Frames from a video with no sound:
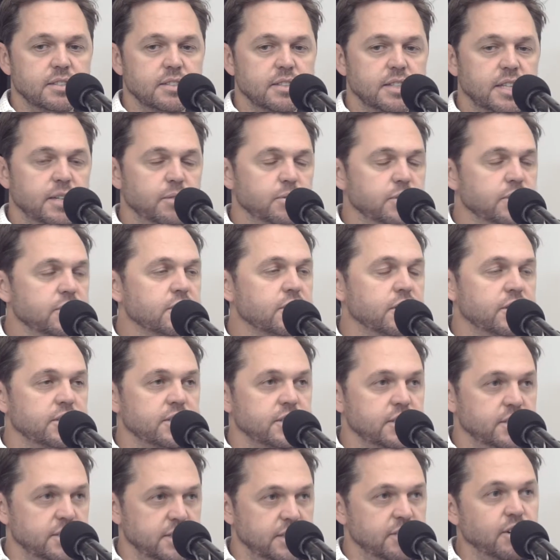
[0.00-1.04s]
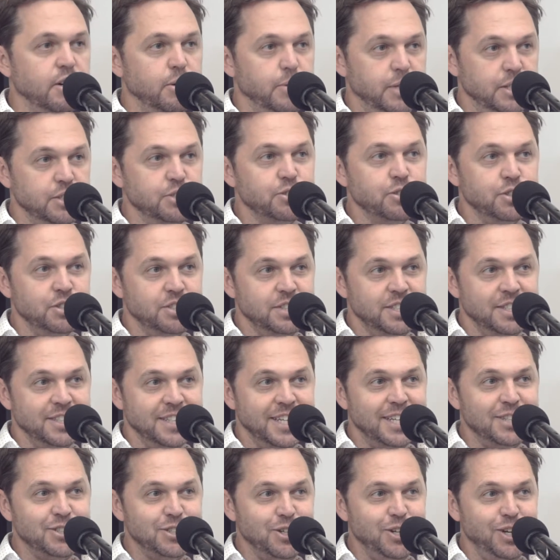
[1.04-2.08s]
there was close to zero interest in
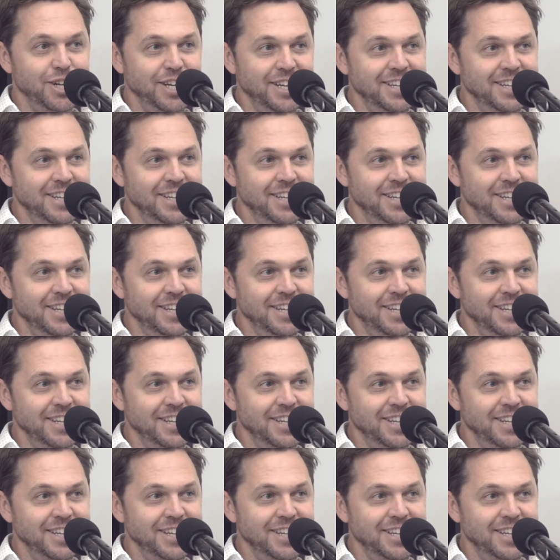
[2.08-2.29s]
that journey.